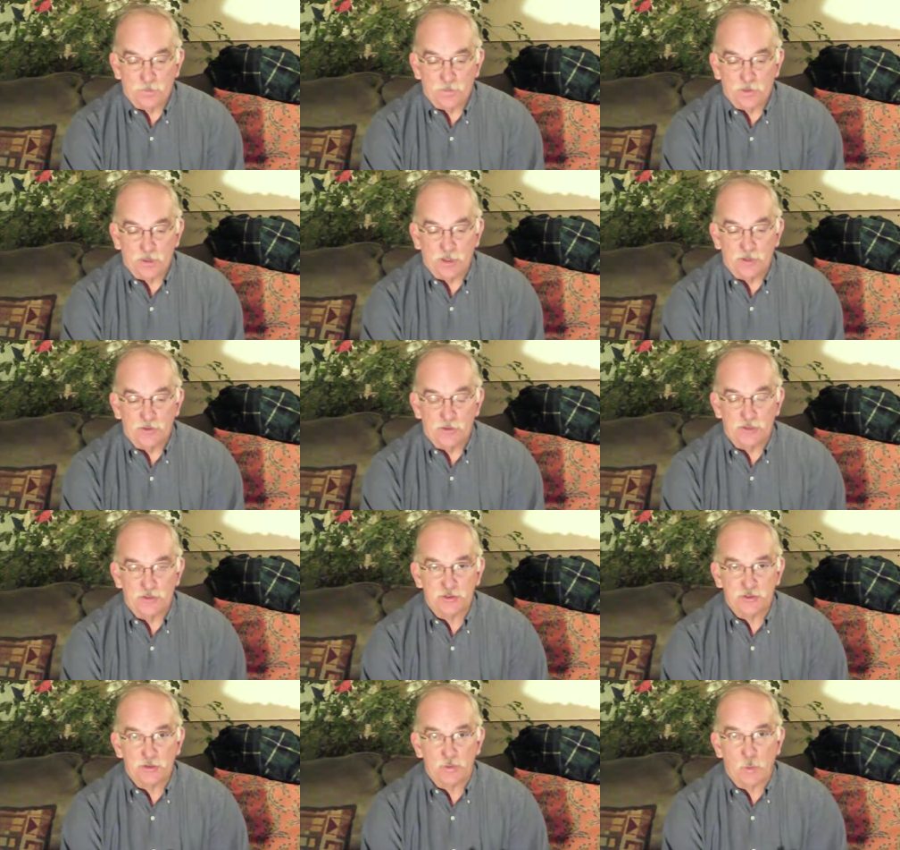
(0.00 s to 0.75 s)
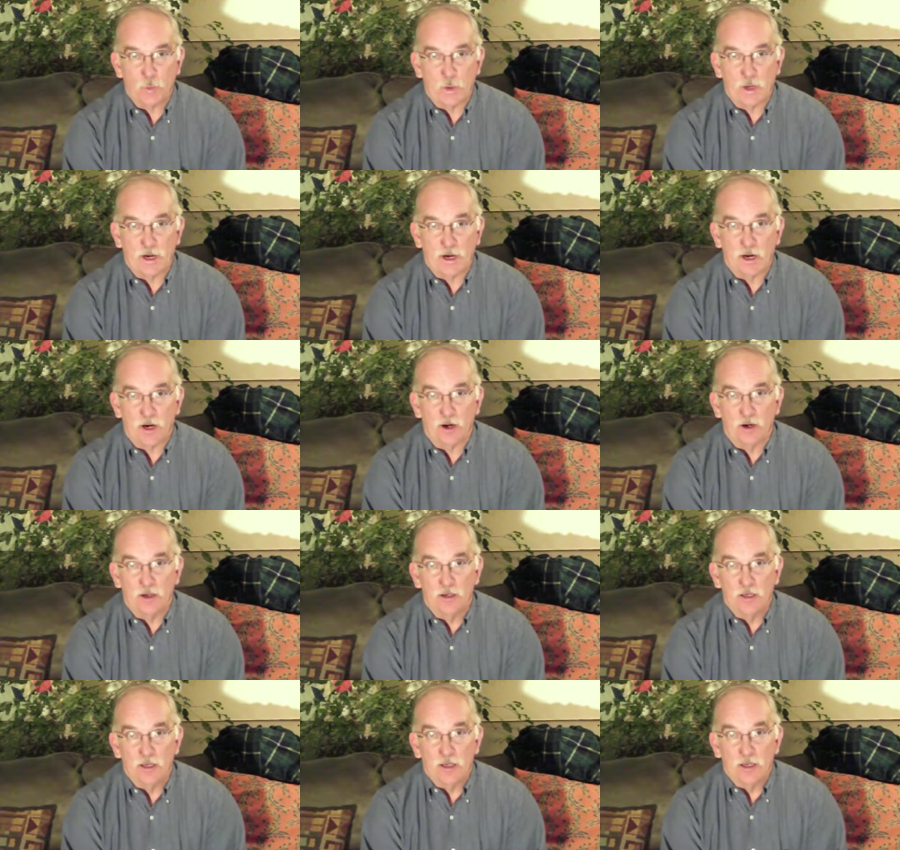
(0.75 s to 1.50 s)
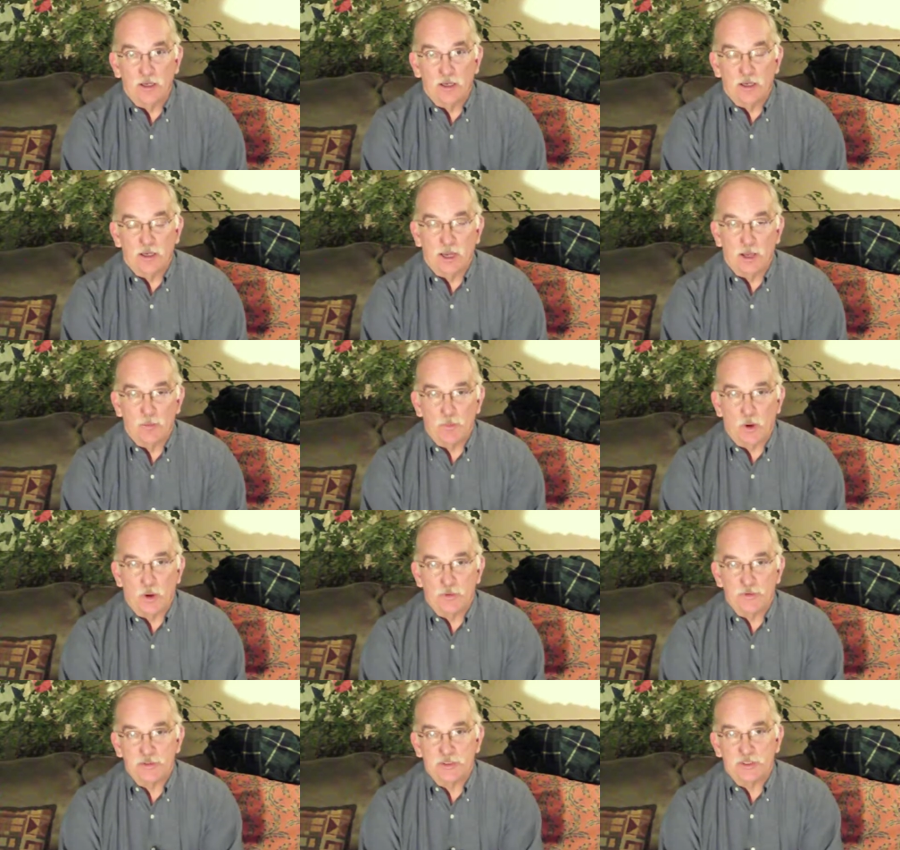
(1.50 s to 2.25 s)
and this is where I'm
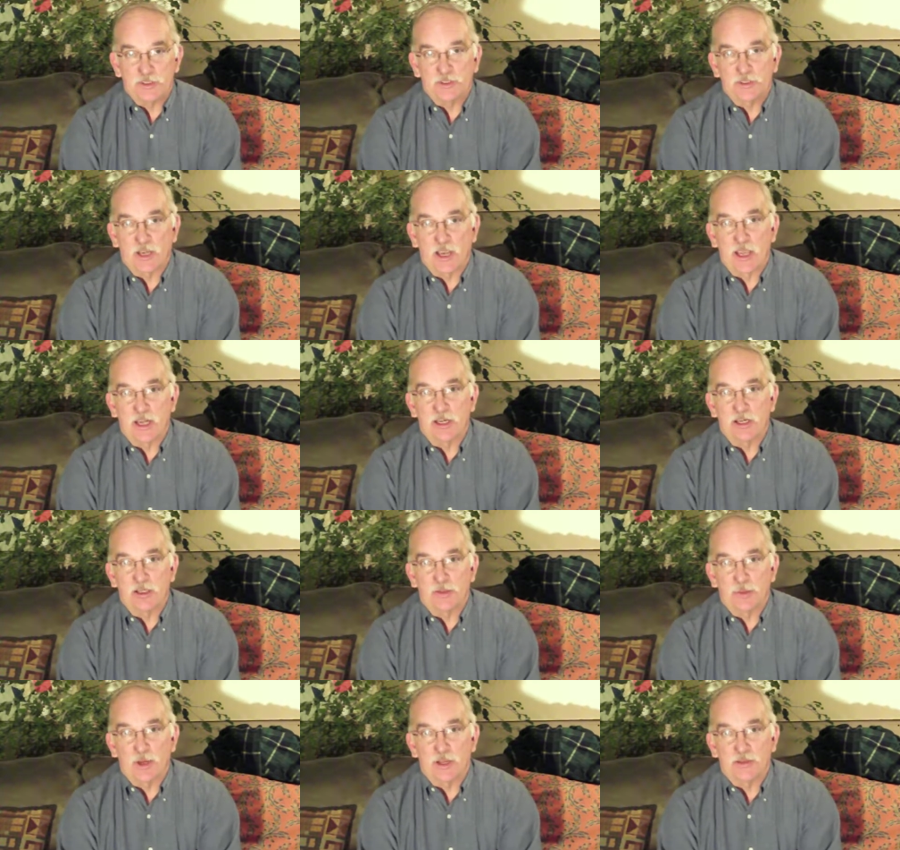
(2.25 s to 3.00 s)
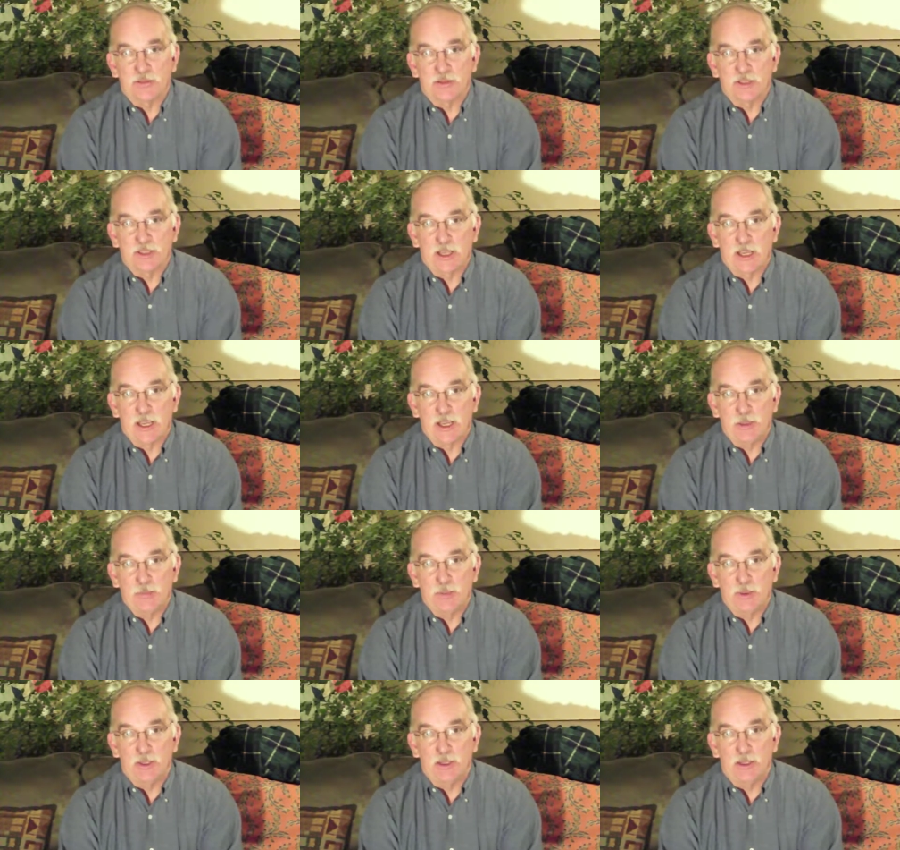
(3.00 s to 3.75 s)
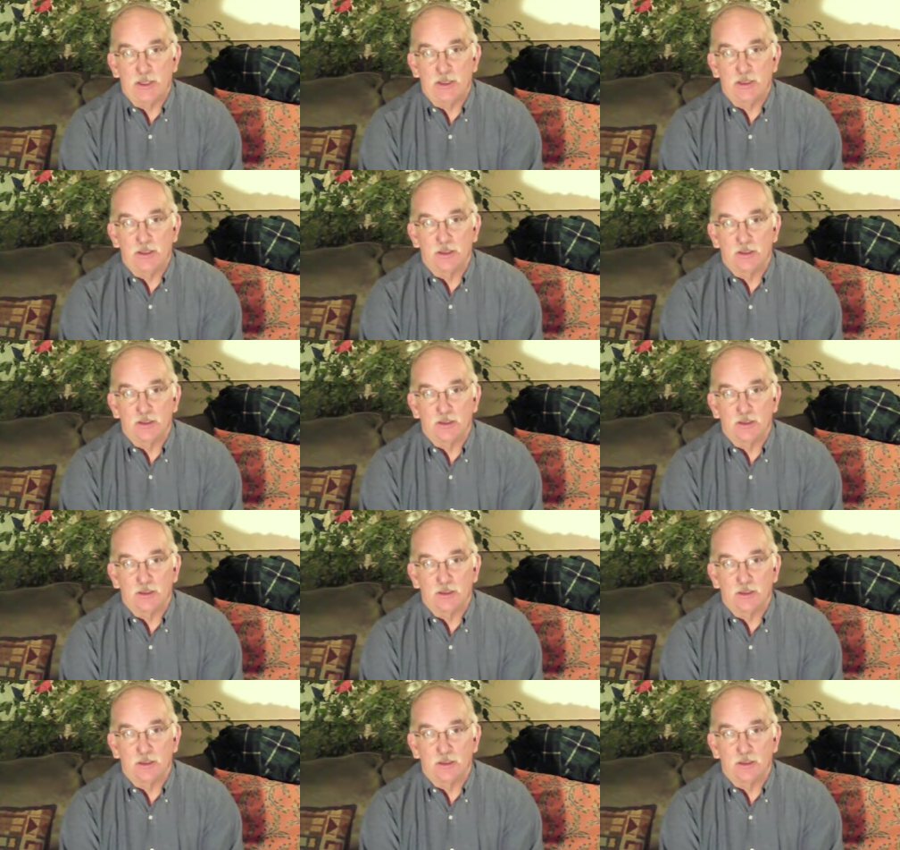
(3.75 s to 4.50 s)
most excited about the KB
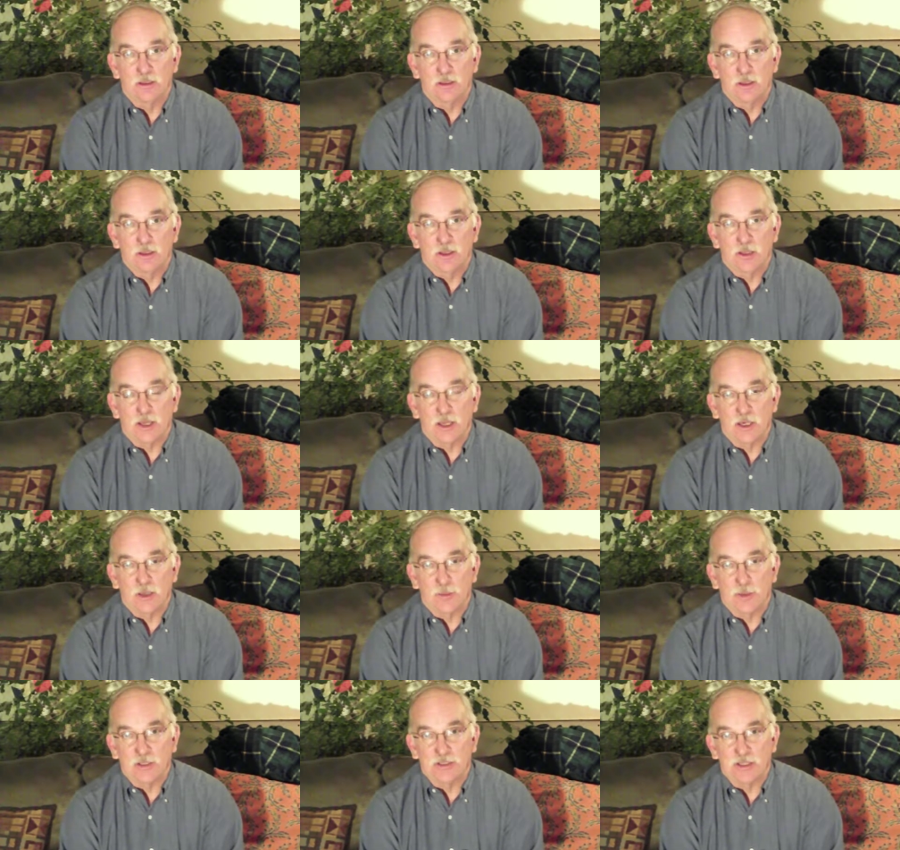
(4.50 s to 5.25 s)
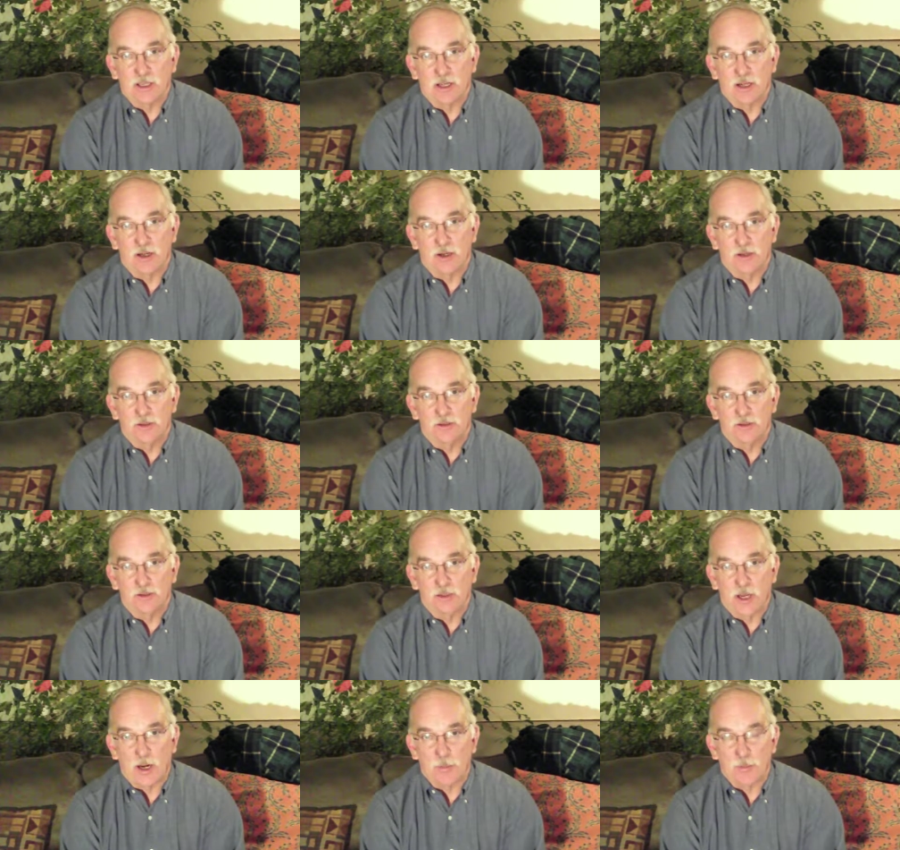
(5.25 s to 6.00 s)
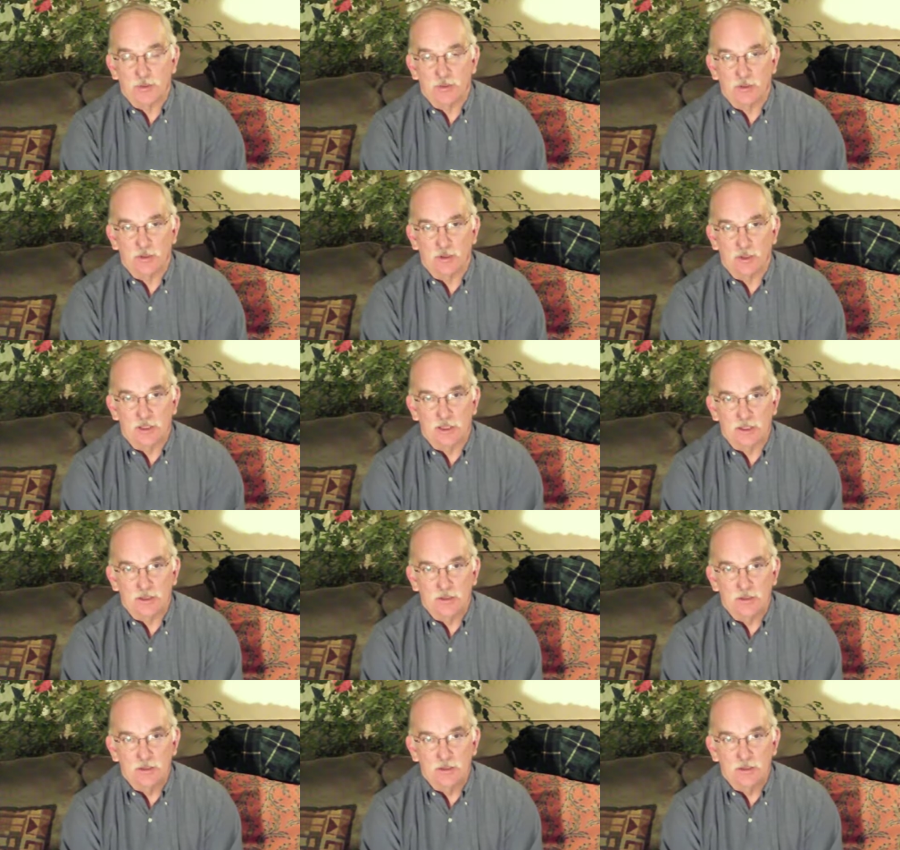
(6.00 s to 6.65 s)
Edemattel opportunity,